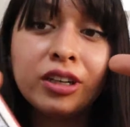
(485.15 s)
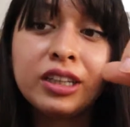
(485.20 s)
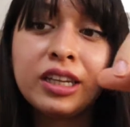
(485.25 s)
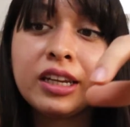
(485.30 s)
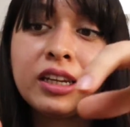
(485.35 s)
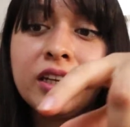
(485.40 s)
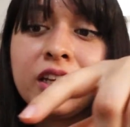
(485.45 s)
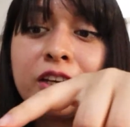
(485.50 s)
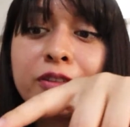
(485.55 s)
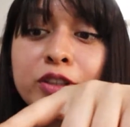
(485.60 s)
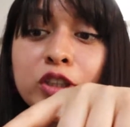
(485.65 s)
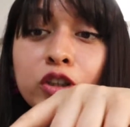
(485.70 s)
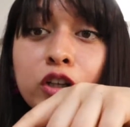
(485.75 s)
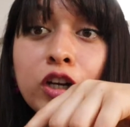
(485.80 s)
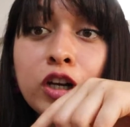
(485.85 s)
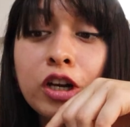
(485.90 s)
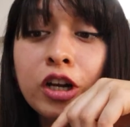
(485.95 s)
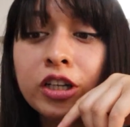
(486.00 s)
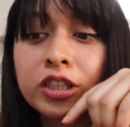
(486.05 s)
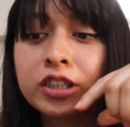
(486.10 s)
and then it gives
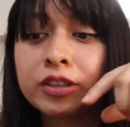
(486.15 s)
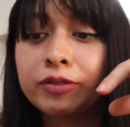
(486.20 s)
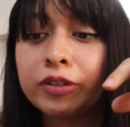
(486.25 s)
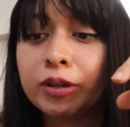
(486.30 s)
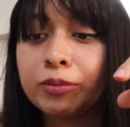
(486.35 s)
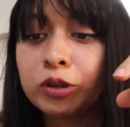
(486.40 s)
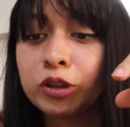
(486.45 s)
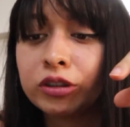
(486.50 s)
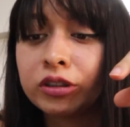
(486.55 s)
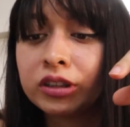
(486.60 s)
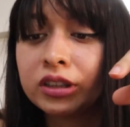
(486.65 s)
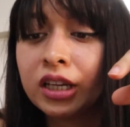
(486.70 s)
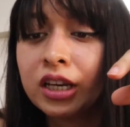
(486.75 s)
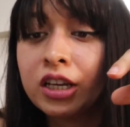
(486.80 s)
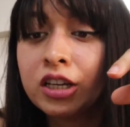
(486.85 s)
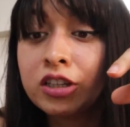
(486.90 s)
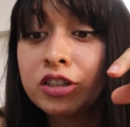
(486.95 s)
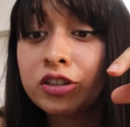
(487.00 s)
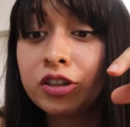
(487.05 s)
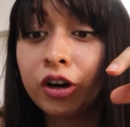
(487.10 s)
you lots of options.
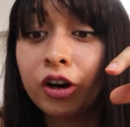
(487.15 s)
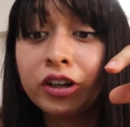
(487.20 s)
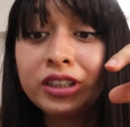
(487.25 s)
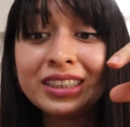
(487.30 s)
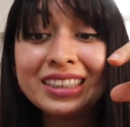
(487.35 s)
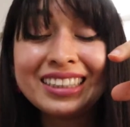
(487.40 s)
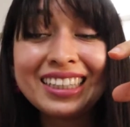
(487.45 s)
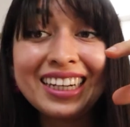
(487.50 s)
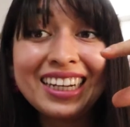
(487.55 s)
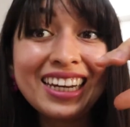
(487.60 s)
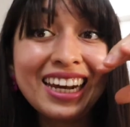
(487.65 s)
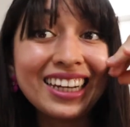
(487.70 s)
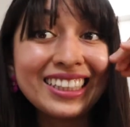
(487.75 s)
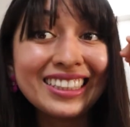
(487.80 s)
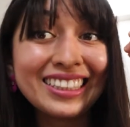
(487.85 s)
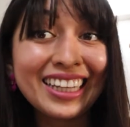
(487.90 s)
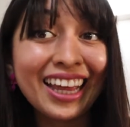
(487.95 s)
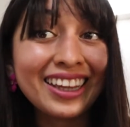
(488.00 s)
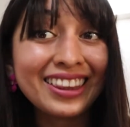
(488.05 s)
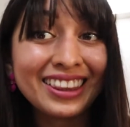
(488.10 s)
So honestly, it
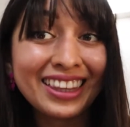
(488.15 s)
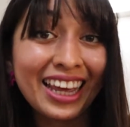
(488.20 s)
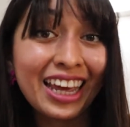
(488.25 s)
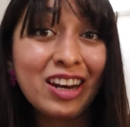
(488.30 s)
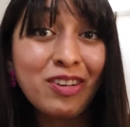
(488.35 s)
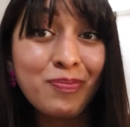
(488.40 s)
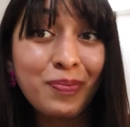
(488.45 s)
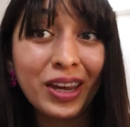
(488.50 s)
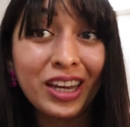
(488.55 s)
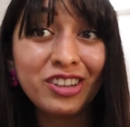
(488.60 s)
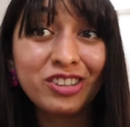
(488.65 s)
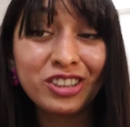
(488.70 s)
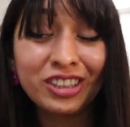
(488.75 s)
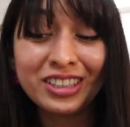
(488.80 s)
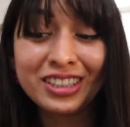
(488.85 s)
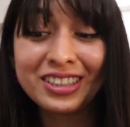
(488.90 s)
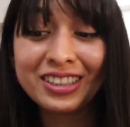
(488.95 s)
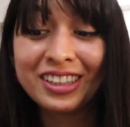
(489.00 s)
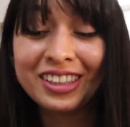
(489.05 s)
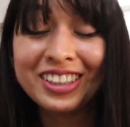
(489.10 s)
has 10
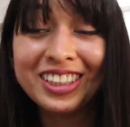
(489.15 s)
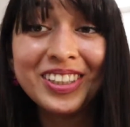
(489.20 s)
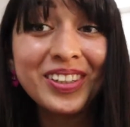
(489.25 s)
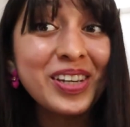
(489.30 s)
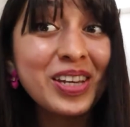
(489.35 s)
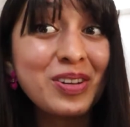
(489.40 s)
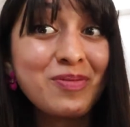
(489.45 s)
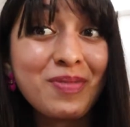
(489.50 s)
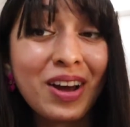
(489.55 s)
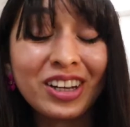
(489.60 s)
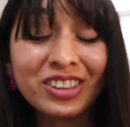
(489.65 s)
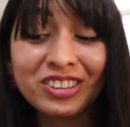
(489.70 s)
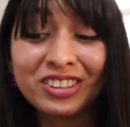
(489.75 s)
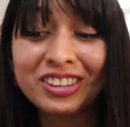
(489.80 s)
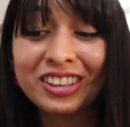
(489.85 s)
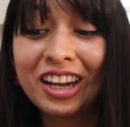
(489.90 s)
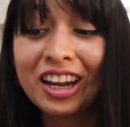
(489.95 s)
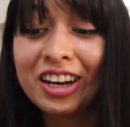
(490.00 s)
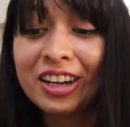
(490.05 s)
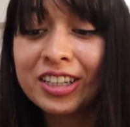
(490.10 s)
pages. You can
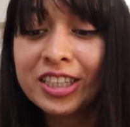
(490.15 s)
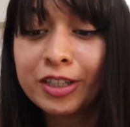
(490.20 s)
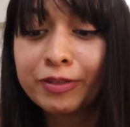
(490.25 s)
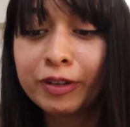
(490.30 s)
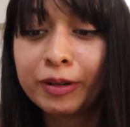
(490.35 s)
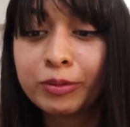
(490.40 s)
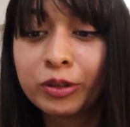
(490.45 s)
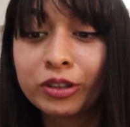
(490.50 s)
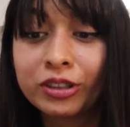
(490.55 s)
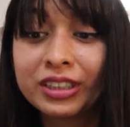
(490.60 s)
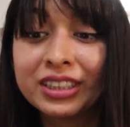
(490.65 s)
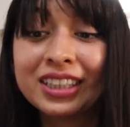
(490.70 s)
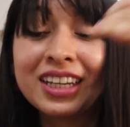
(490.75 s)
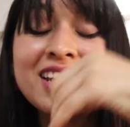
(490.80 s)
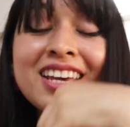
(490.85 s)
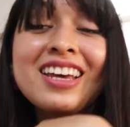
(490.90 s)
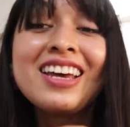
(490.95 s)
imagine, lots of options.